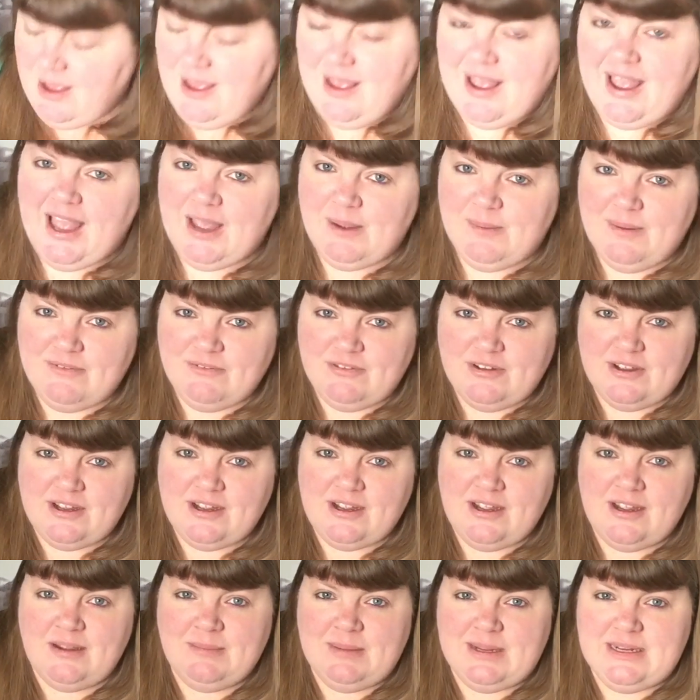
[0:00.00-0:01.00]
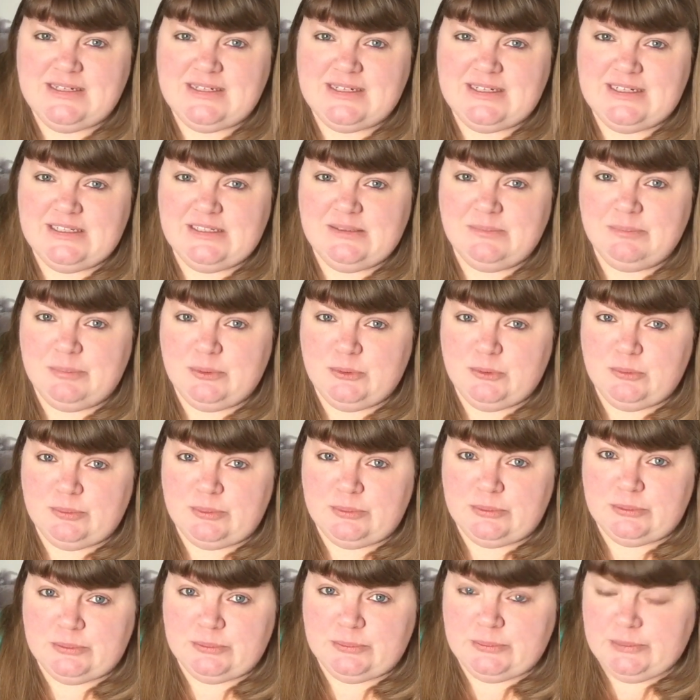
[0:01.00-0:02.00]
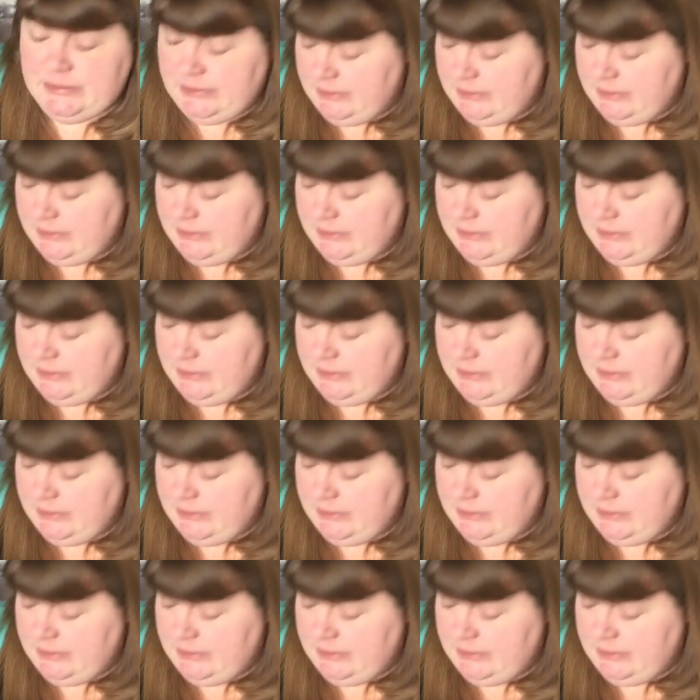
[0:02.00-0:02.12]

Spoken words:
However, I made a little boo-boo.